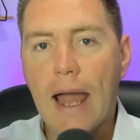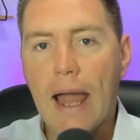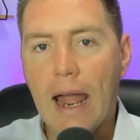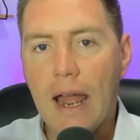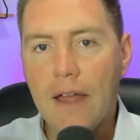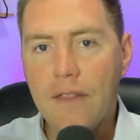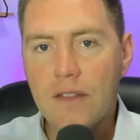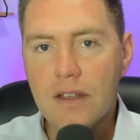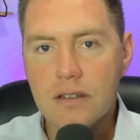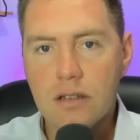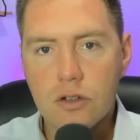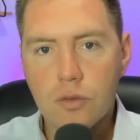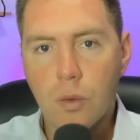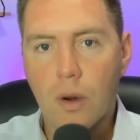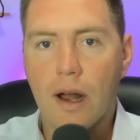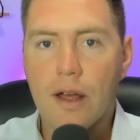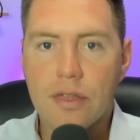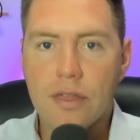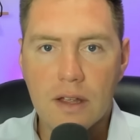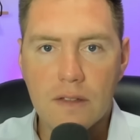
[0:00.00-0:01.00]
And this is where
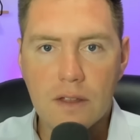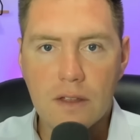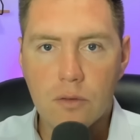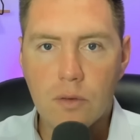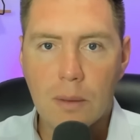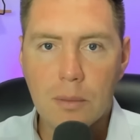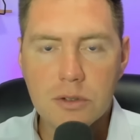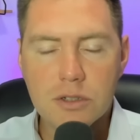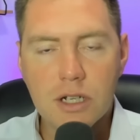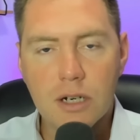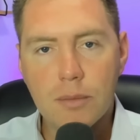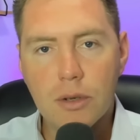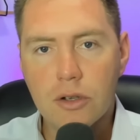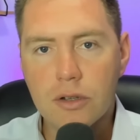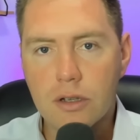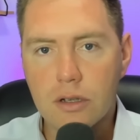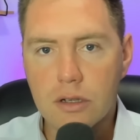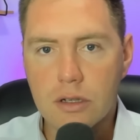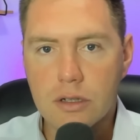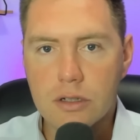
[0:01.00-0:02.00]
I think that Ripple is going to be
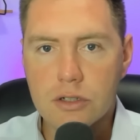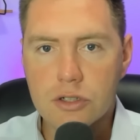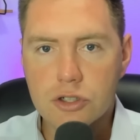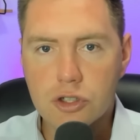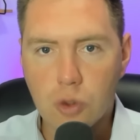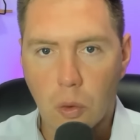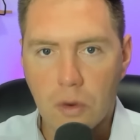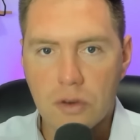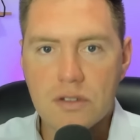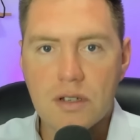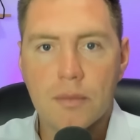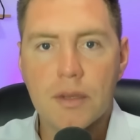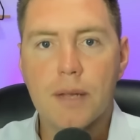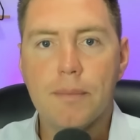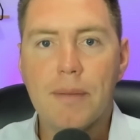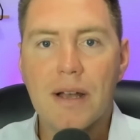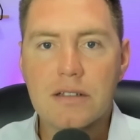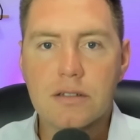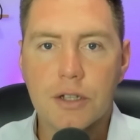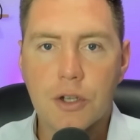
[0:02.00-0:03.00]
able to source some of the
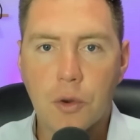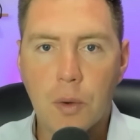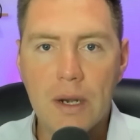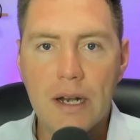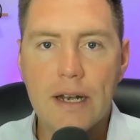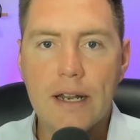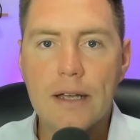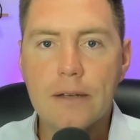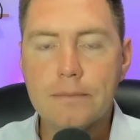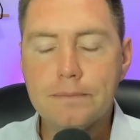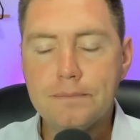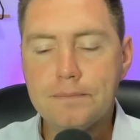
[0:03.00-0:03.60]
best liquidity,